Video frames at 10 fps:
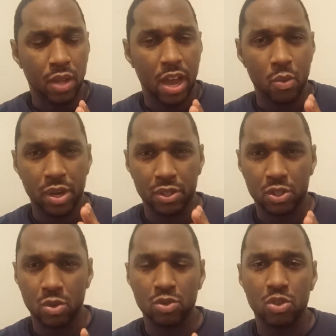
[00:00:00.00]
how we are
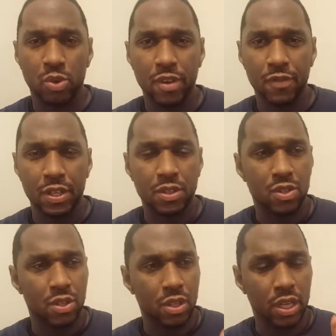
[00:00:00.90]
so driven
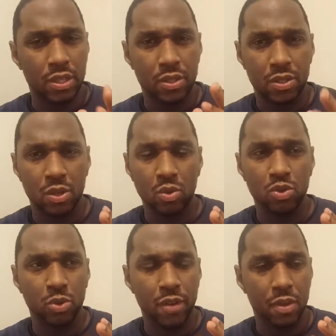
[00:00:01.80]
and so
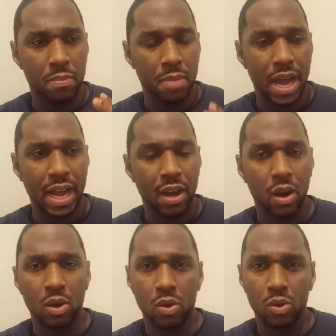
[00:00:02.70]
driven by
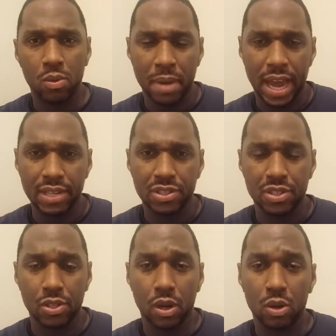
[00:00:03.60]
our own
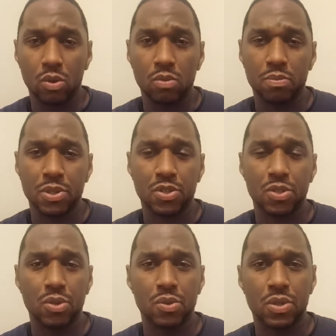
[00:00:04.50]
passions and our own
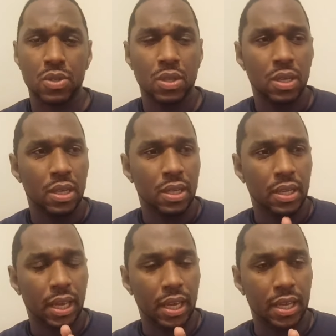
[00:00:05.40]
pursuits.
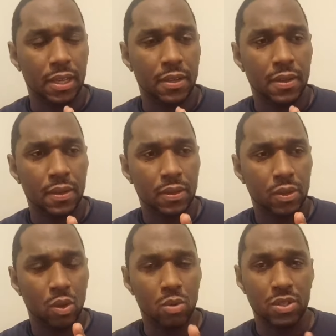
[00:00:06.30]
And
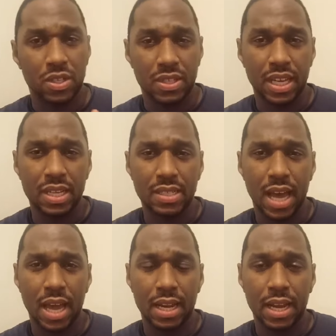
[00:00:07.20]
the Lord wants to take us
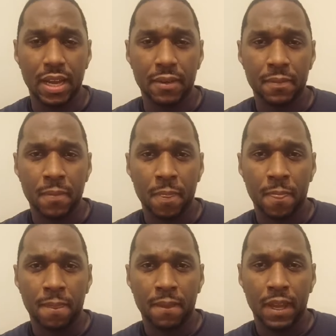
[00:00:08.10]
out of that,
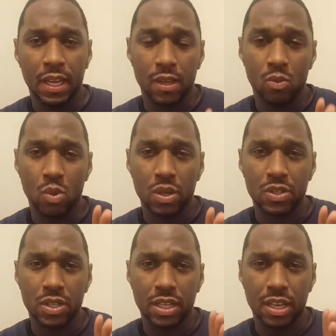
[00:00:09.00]
and he
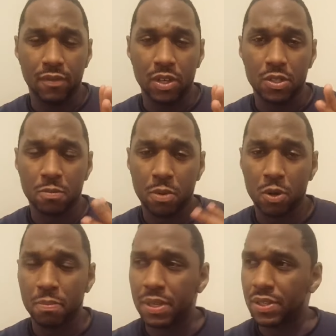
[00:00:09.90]
wants to give us
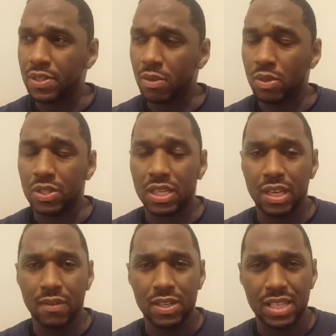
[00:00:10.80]
purpose. He wants to
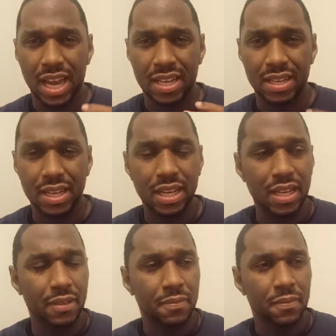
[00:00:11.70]
give us
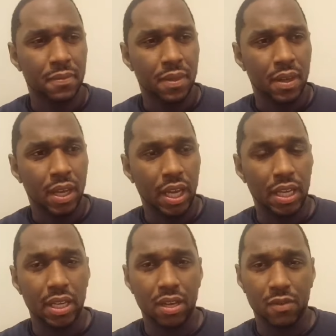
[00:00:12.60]
identity
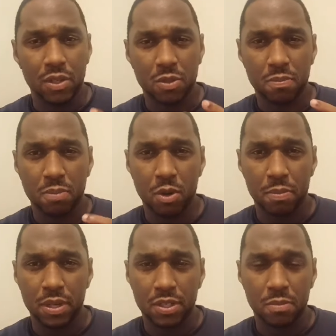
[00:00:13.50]
and give us
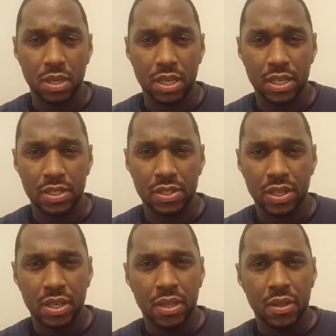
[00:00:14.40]
purpose, because